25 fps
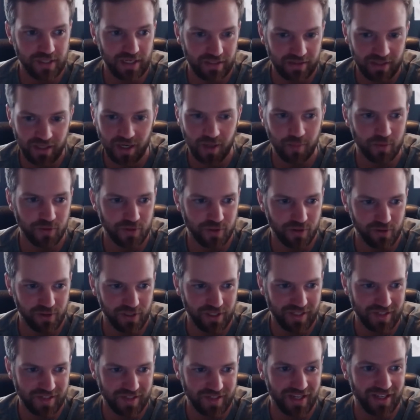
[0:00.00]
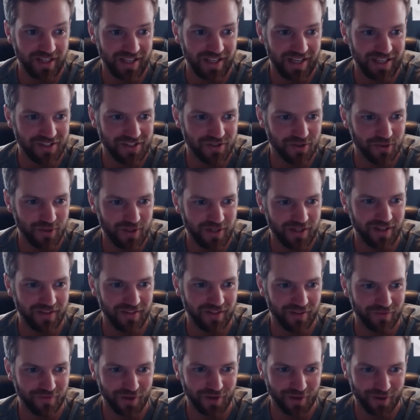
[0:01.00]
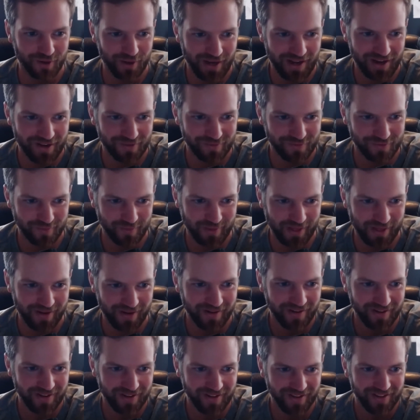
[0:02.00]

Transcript: take that opportunity and say yes to it and then figure it out from there.